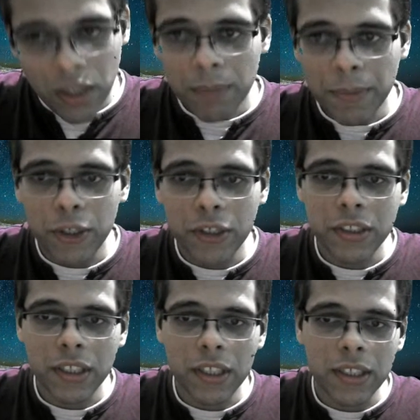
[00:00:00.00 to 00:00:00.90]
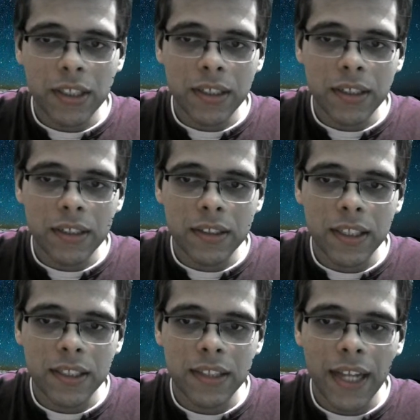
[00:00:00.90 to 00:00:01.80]
Because
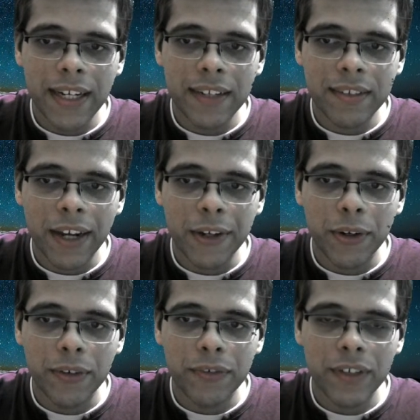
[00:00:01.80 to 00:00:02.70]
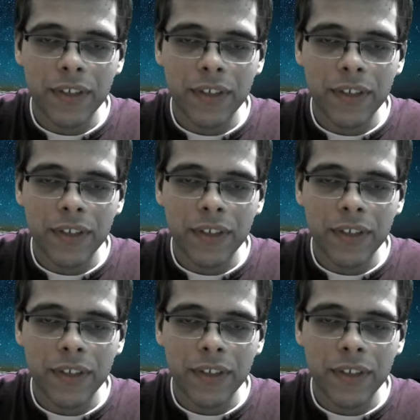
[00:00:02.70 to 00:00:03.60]
this knight is kind of
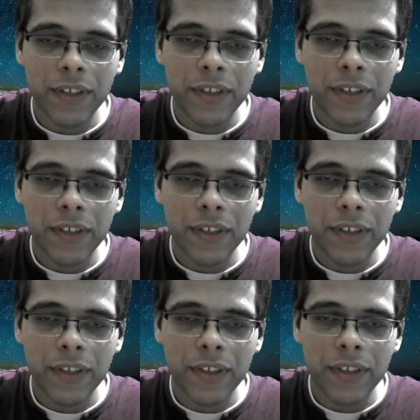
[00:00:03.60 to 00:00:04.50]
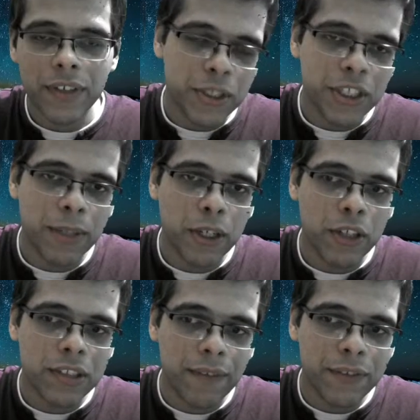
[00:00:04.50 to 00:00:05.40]
going to attack this bishop, because
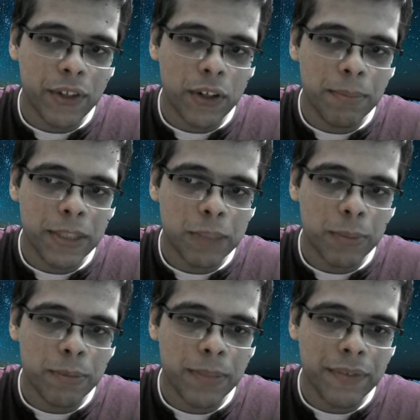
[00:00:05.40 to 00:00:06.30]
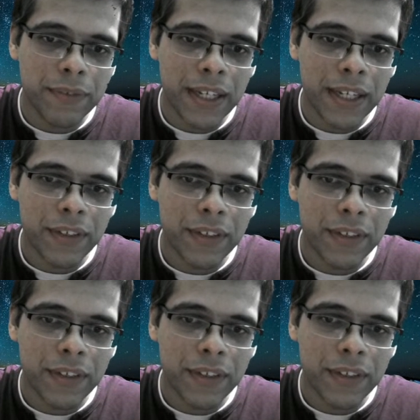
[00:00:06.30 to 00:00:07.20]
after all the bishop on b5
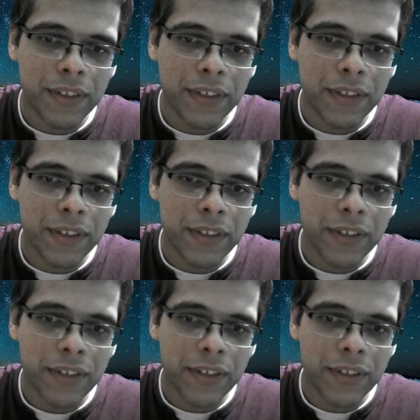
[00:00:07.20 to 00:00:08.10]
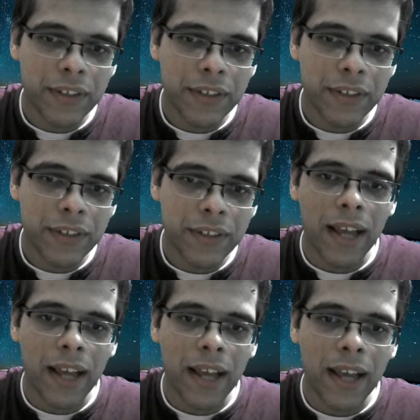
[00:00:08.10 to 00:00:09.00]
stops white
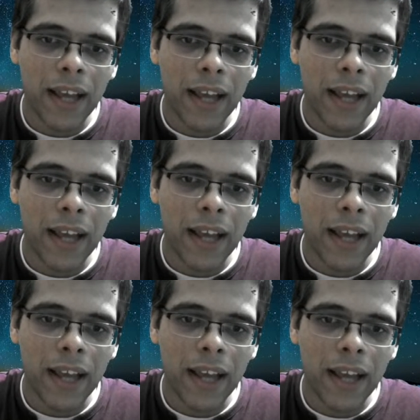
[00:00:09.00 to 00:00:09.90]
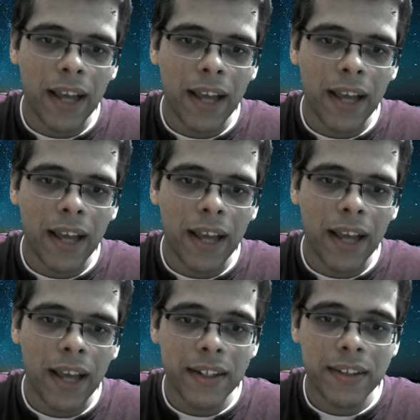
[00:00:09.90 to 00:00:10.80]
black's kingside play, queenside play
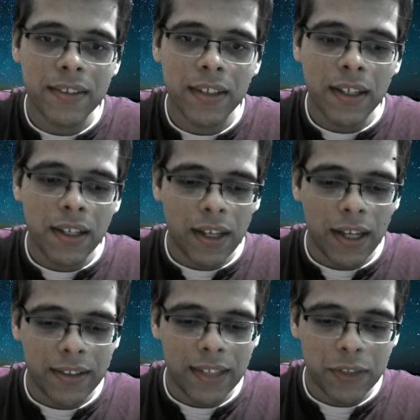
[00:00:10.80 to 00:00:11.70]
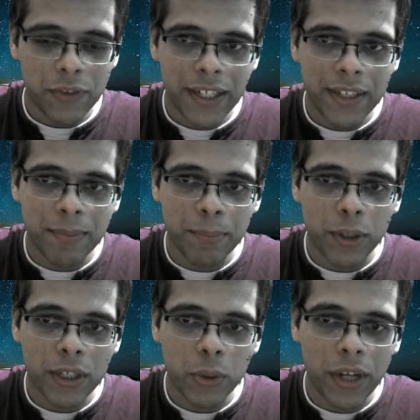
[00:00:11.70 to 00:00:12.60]
that is, and that's why it is
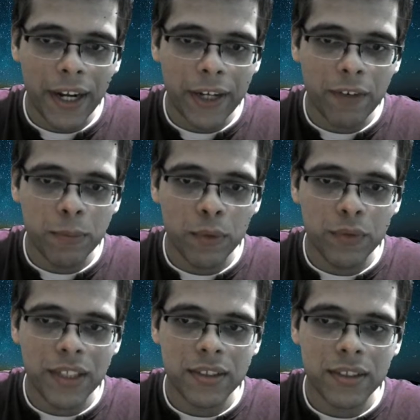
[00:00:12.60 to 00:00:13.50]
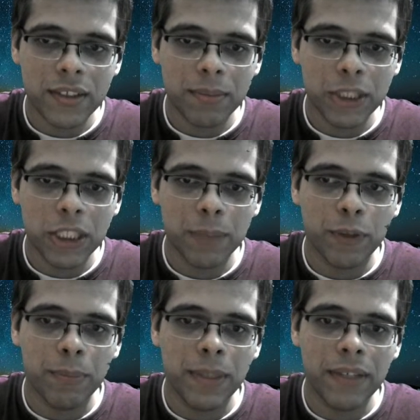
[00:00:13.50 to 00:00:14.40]
important to kind of remove this bishop
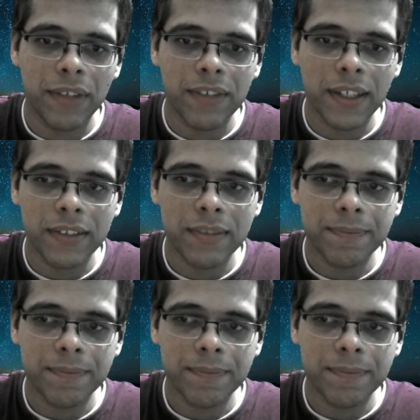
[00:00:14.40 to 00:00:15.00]
from b5, guys.